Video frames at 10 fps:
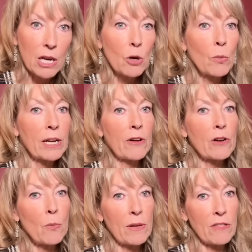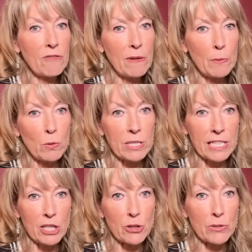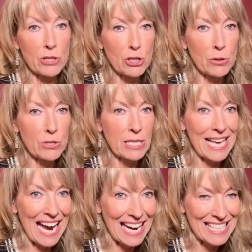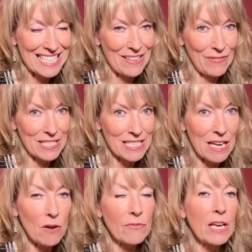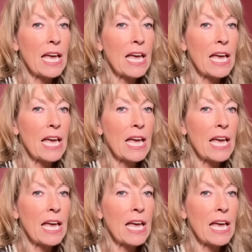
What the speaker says: We don't know whether the reported issues are due to the additive itself,